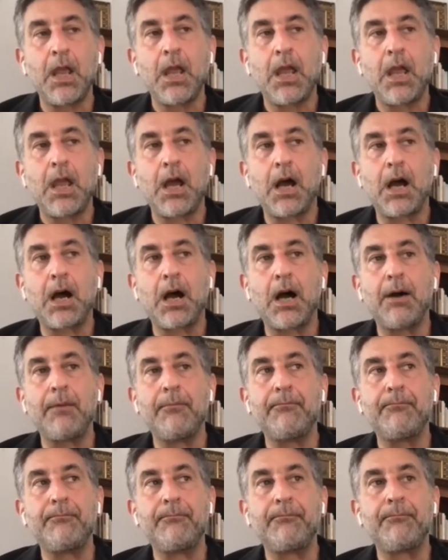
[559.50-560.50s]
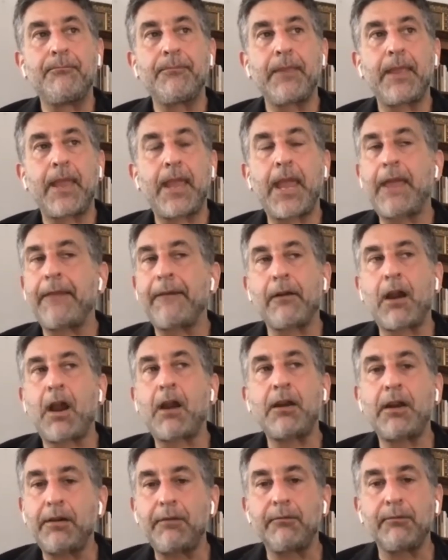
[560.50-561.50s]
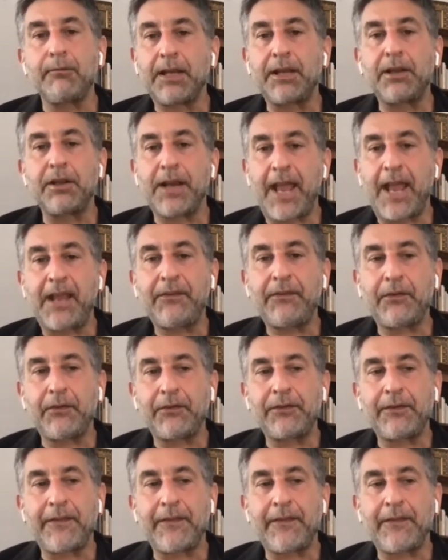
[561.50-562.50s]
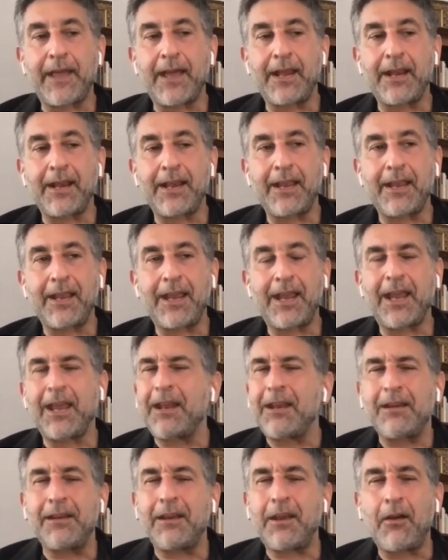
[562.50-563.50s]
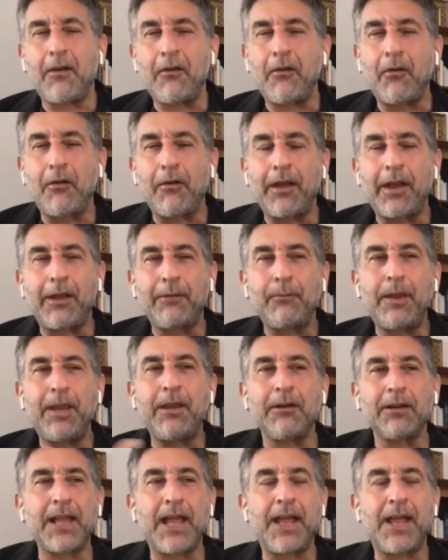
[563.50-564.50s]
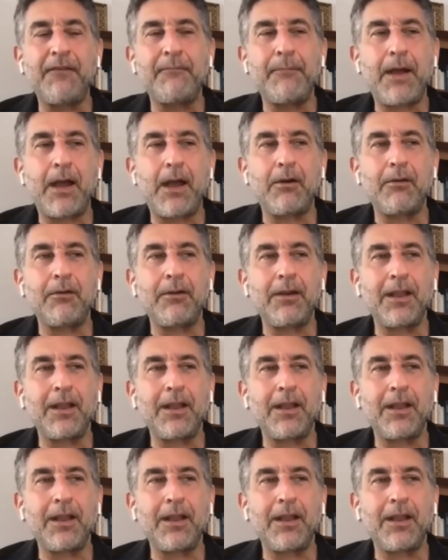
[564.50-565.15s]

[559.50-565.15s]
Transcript: And there aren't any really good answers to that. And we hear a lot about